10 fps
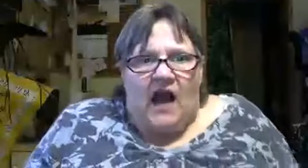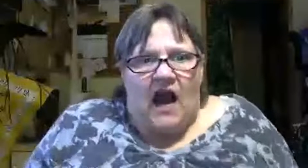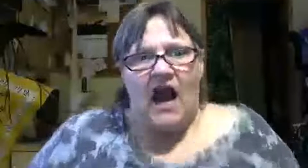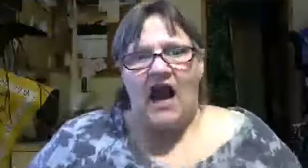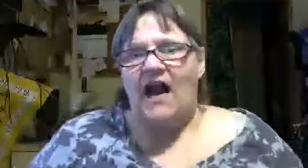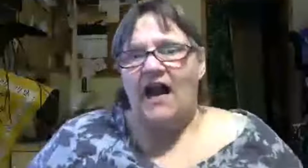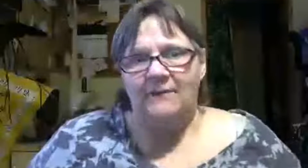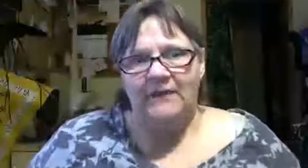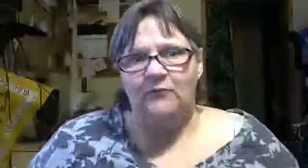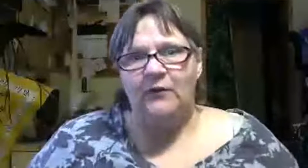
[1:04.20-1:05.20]
I
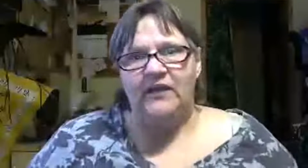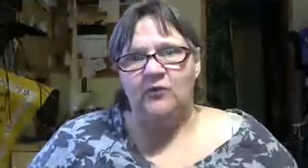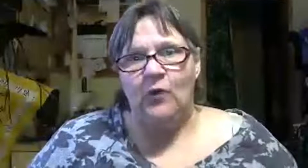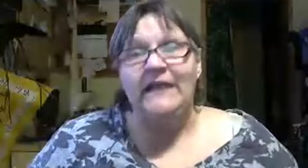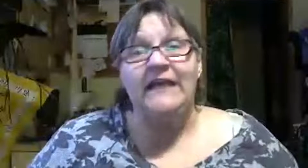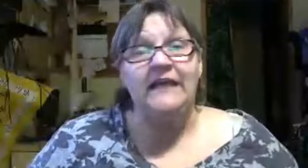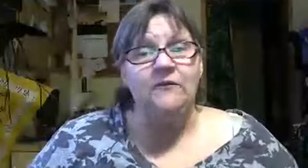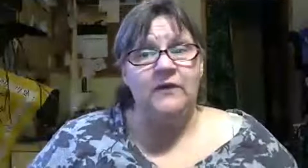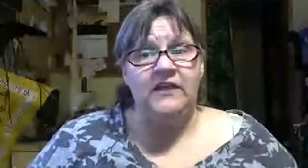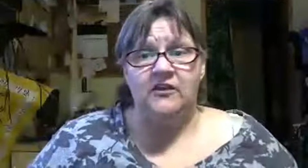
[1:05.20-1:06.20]
mean, we can wing it.
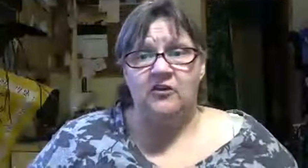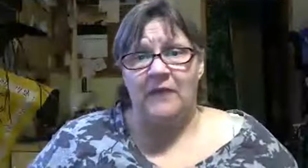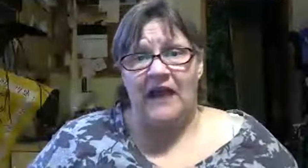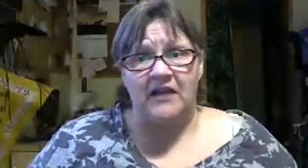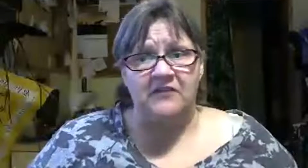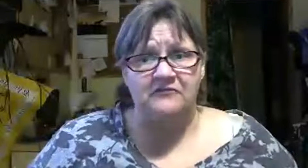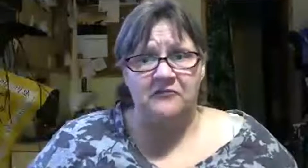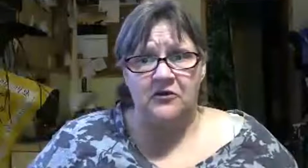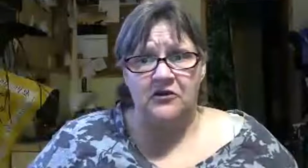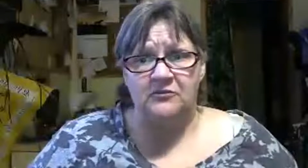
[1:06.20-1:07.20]
We can go back and
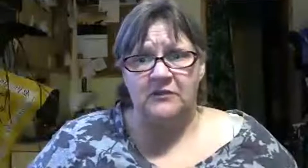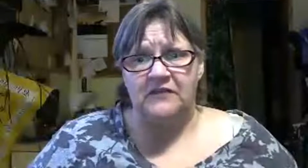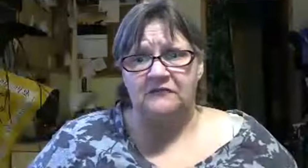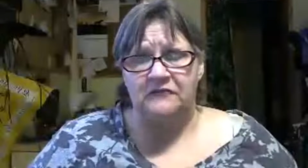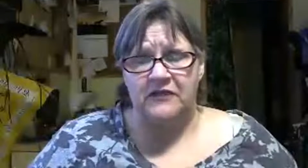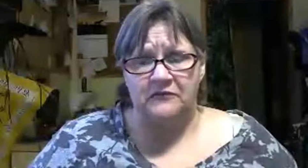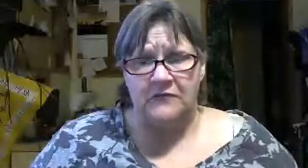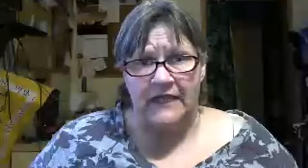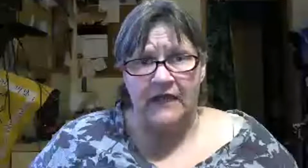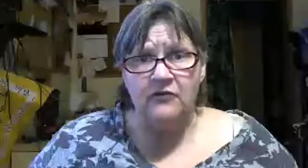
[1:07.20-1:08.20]
forth. We can figure
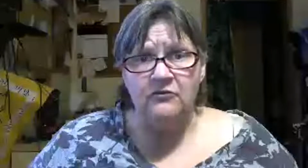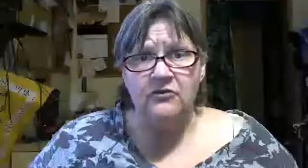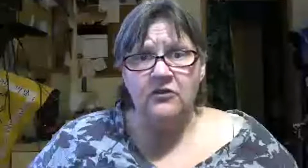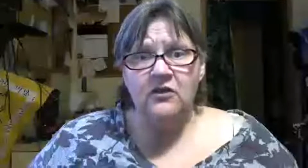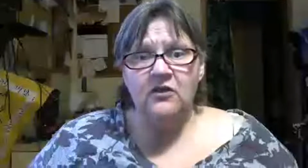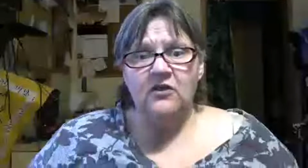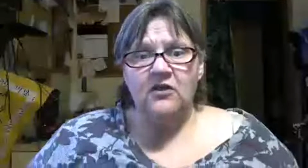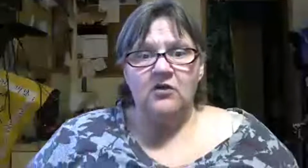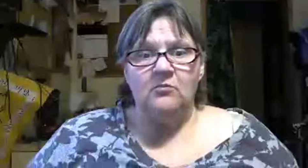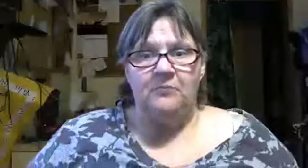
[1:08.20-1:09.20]
it out.
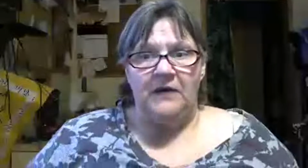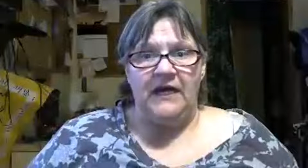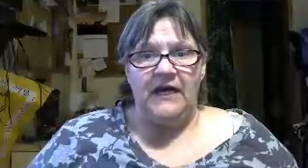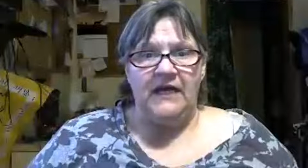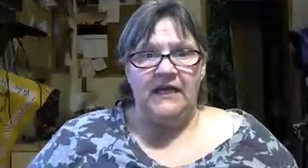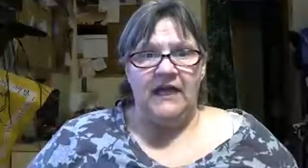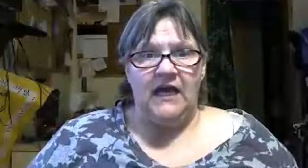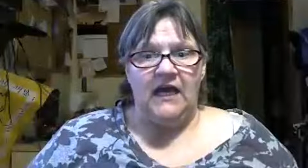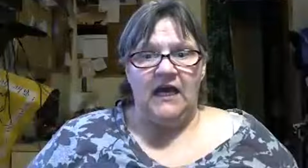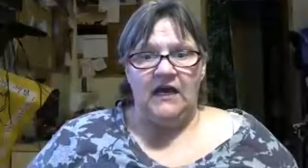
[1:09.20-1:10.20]
But
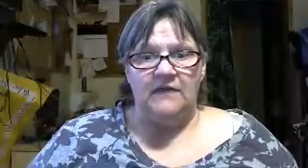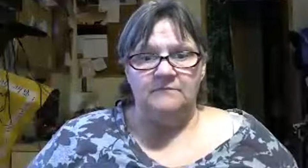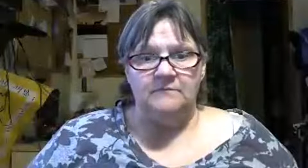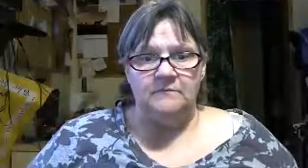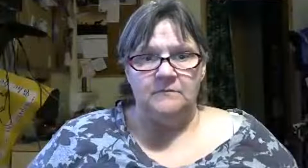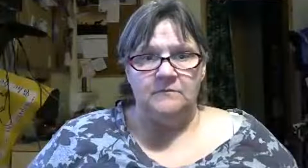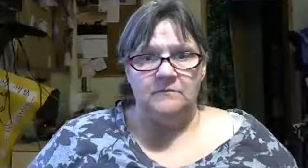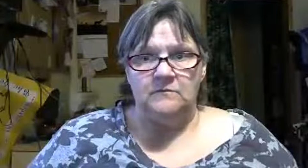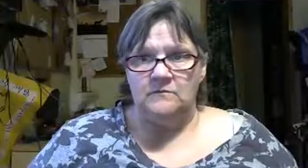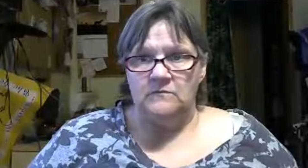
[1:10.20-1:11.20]
I
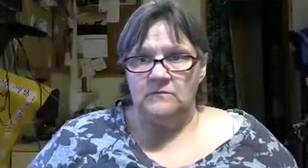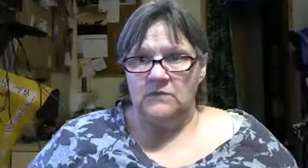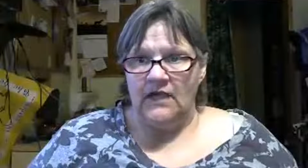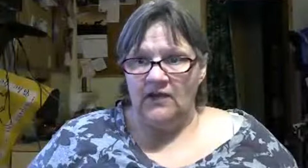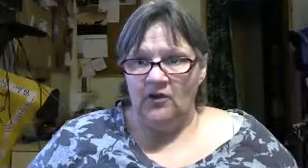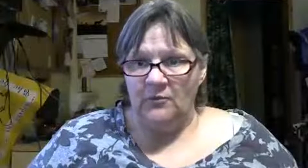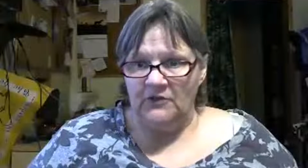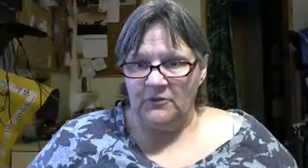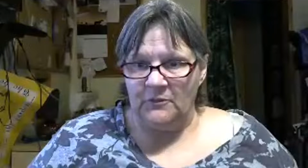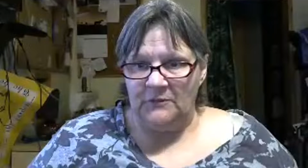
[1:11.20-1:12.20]
hope
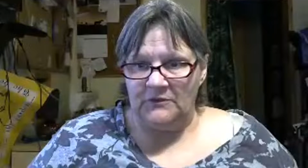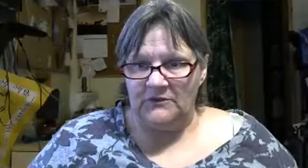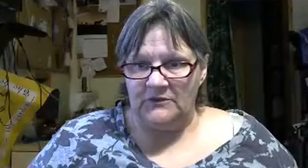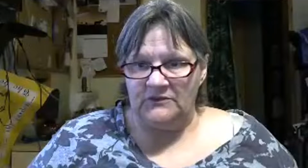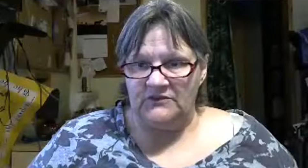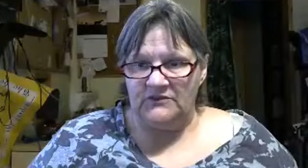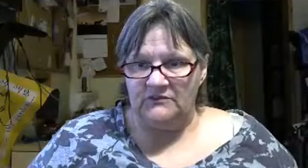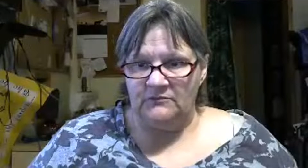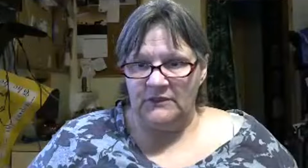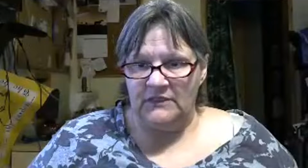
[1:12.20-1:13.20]
other people learn to
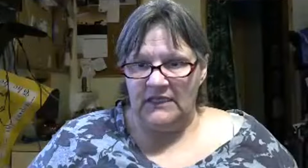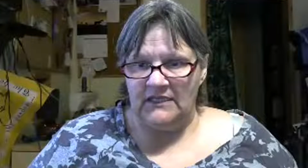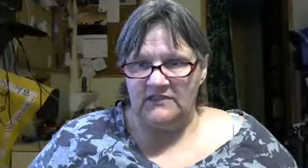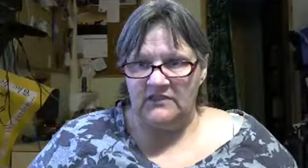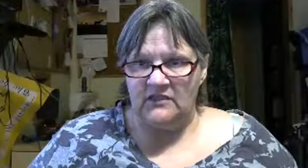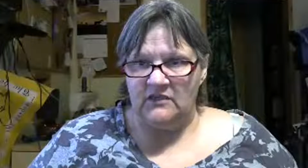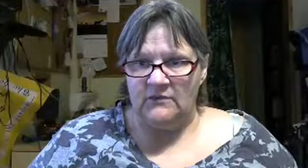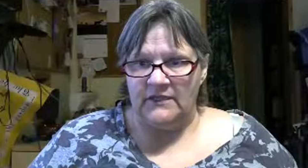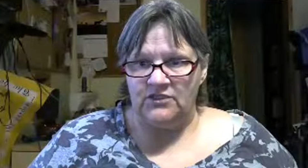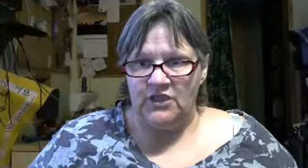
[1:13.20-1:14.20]
realize to go
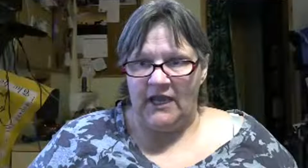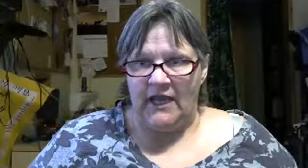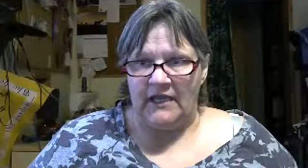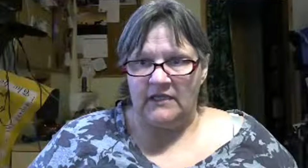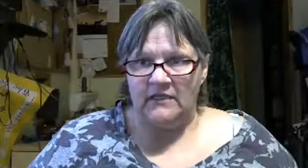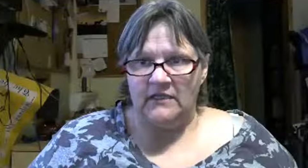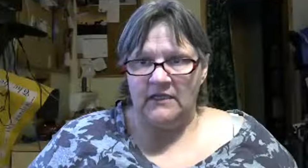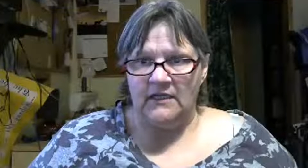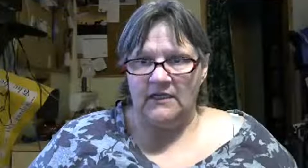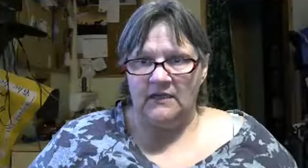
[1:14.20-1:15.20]
and check
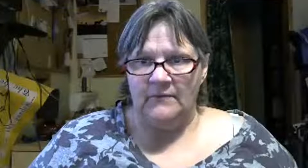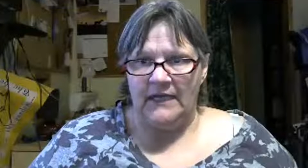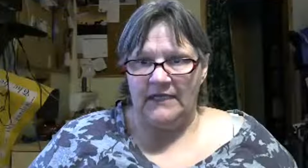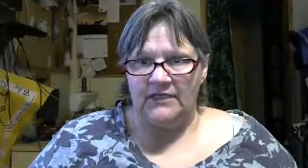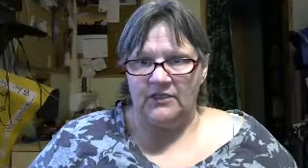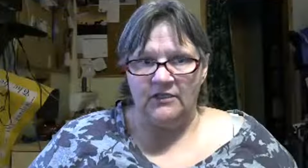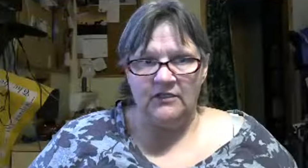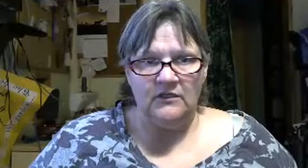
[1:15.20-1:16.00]
and come back here